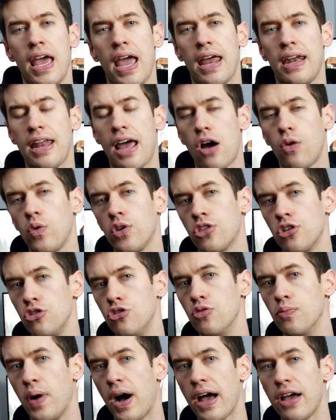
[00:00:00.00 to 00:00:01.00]
and now with the
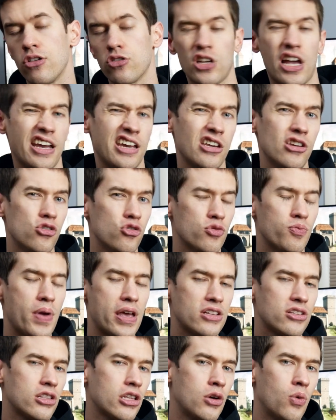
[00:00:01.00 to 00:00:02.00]
new BIOS I can use
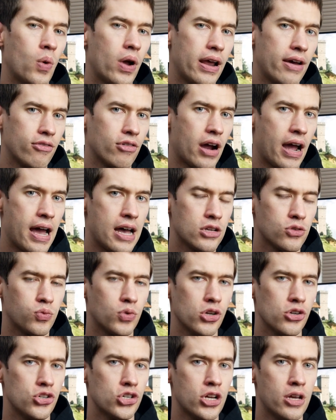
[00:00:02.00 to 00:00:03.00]
basically whatever
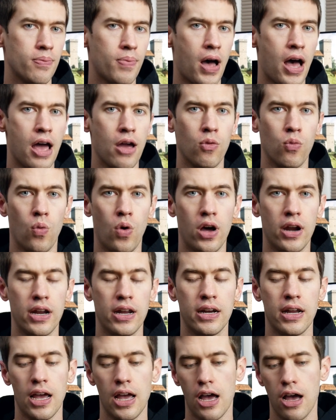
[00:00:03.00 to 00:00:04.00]
Haswell chip I
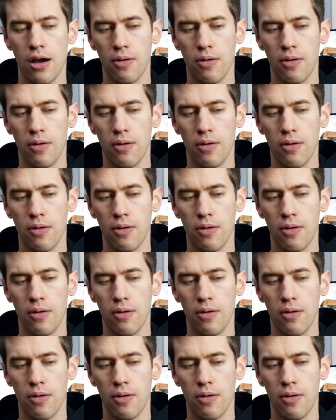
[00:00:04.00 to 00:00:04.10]
wanted.